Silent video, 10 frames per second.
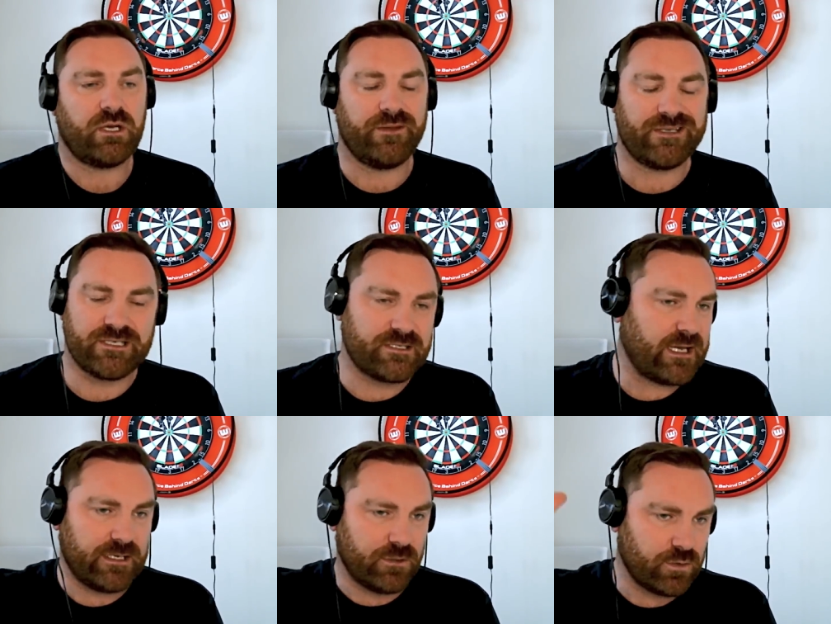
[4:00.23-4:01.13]
and this isn't
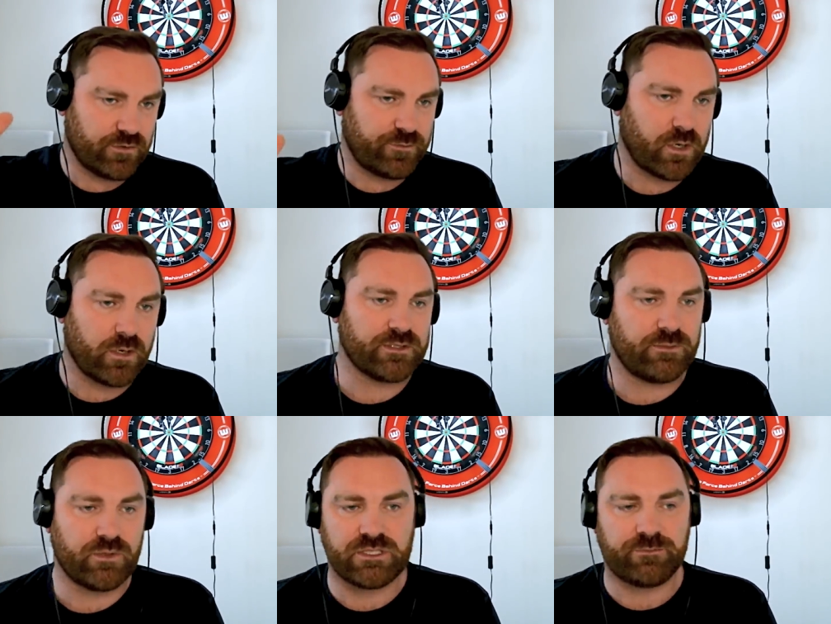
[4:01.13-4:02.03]
any order of priority,
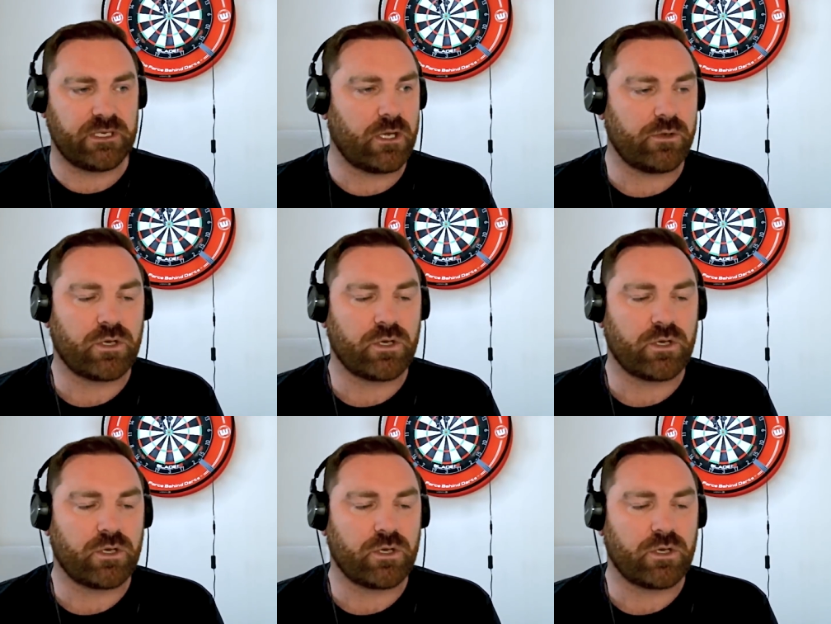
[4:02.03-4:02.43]
but there's been no